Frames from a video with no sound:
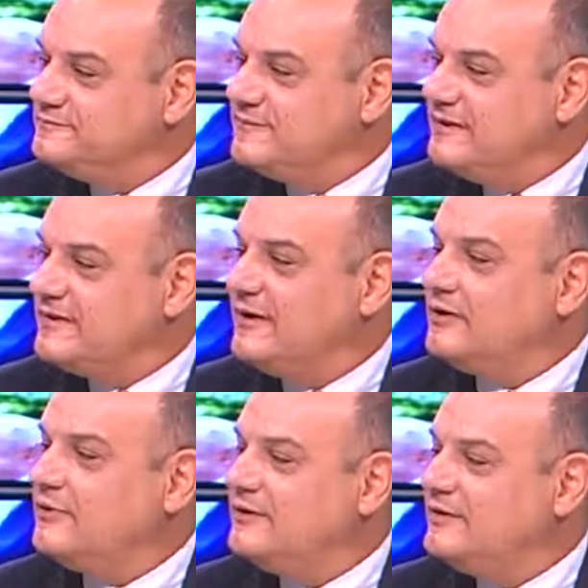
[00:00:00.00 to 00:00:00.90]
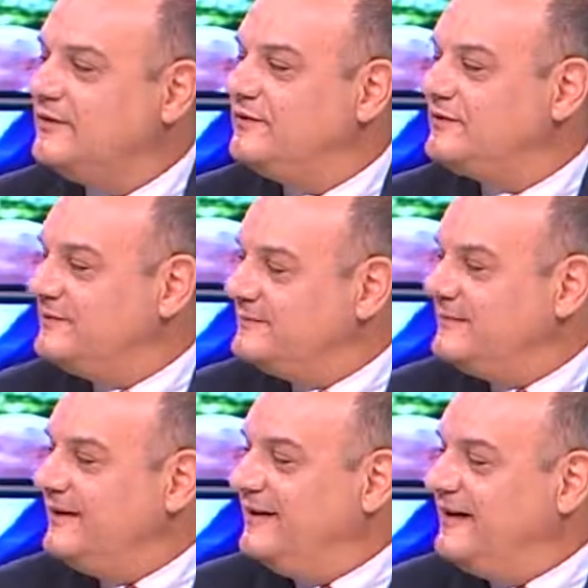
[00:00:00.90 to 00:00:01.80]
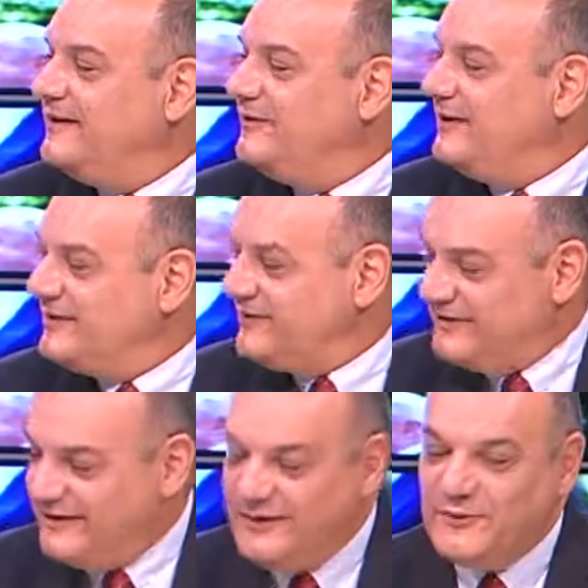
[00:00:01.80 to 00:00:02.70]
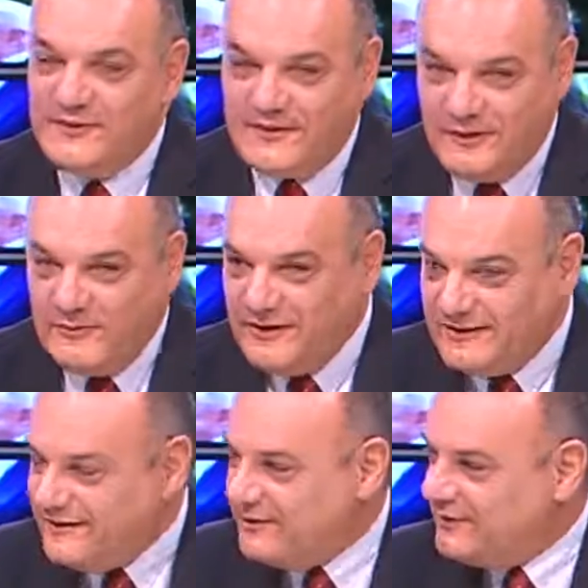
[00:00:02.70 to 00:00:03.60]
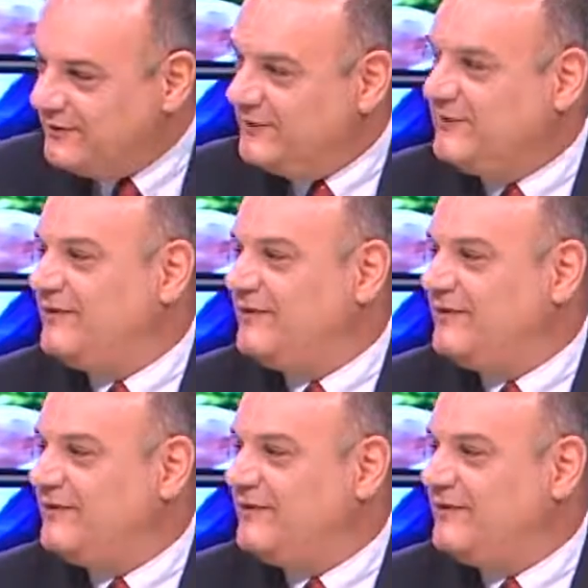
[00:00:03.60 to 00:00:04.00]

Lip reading: This is our 25th anniversary, and we're celebrating our 25th